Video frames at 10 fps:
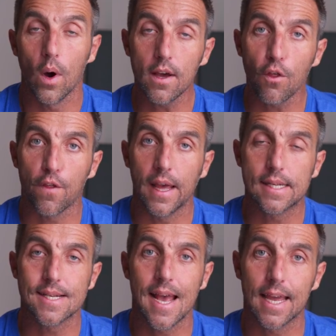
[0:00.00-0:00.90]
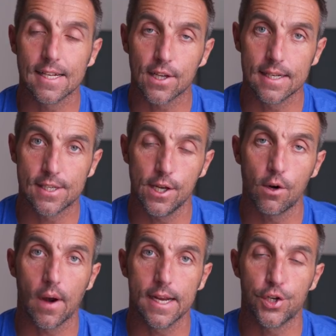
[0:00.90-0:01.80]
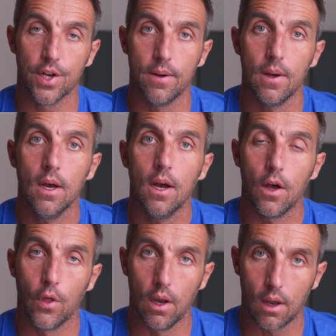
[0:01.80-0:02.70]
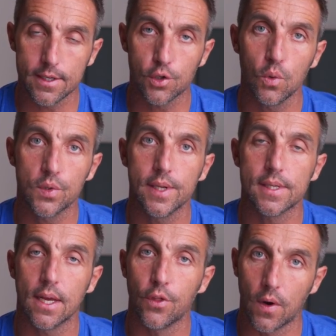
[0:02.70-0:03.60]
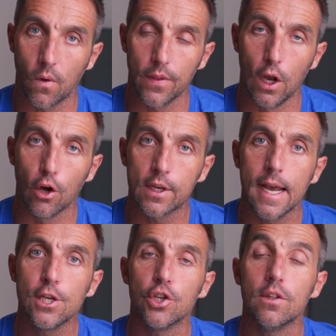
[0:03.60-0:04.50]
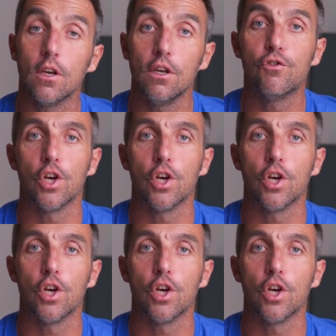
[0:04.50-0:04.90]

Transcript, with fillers: One other thing to take into consideration are the light sources that are at the location that you've